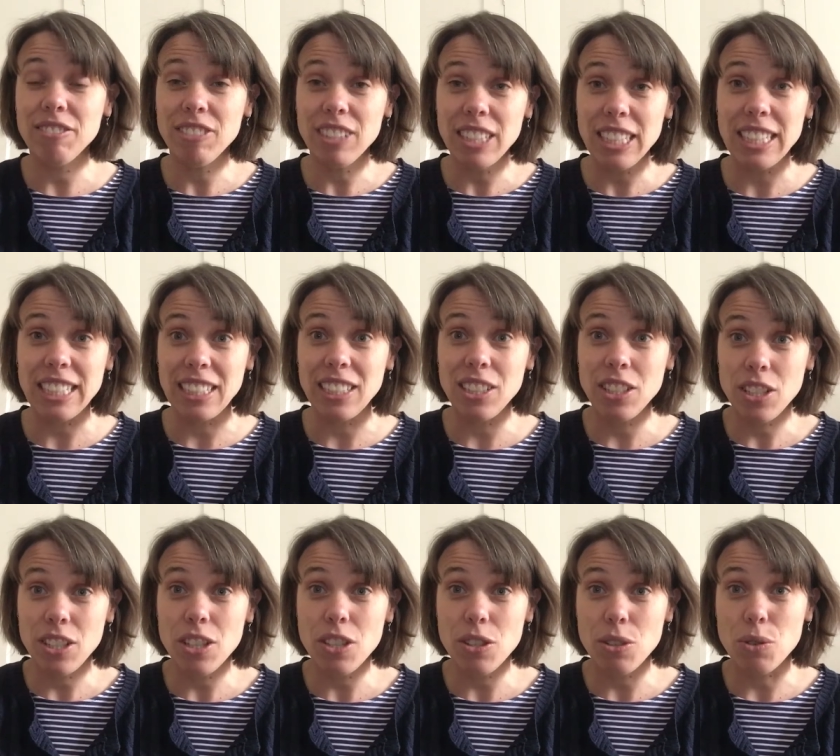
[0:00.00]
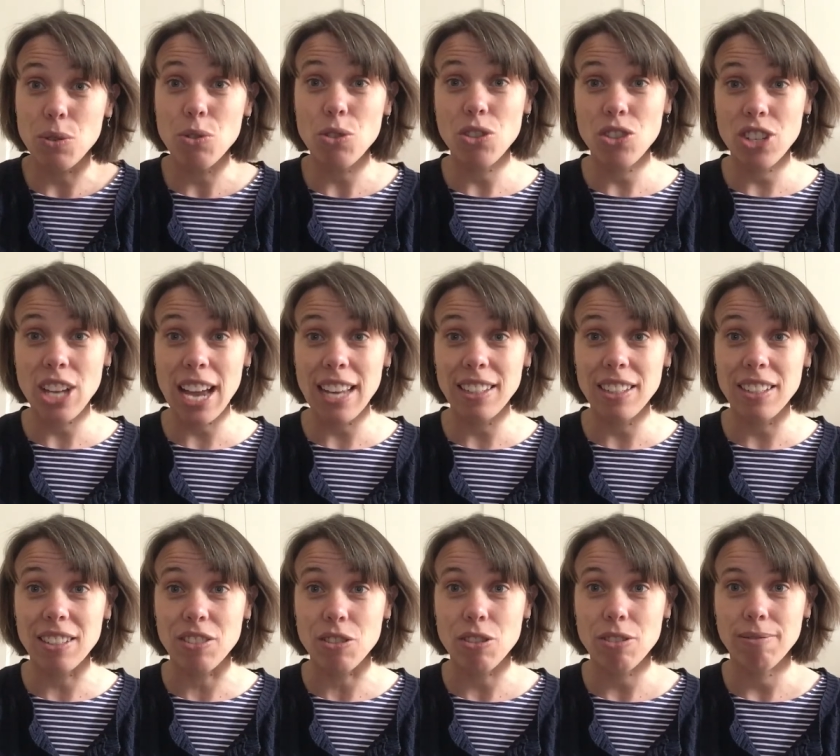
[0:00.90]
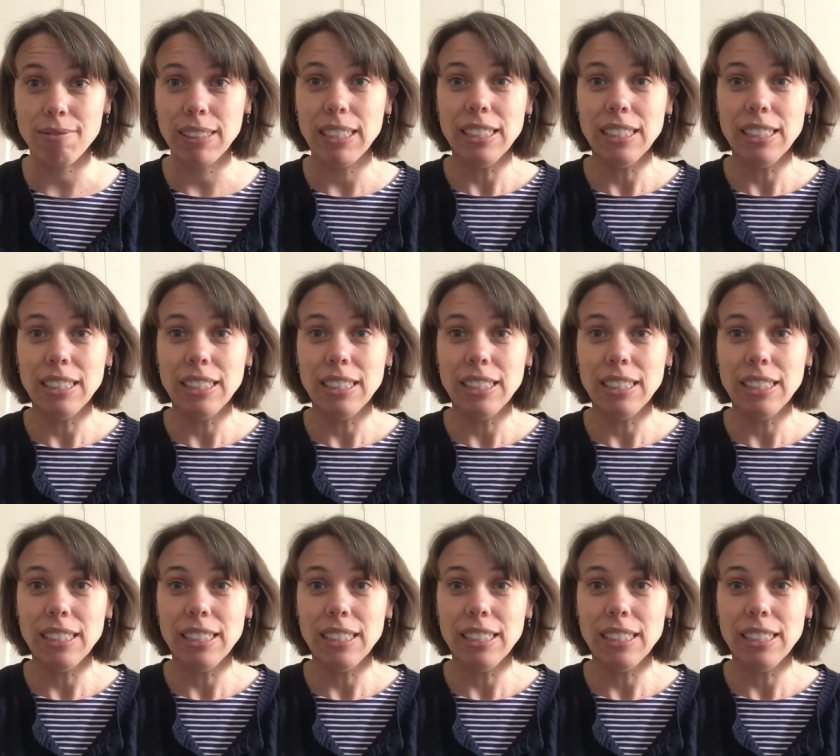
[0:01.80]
really huge challenge.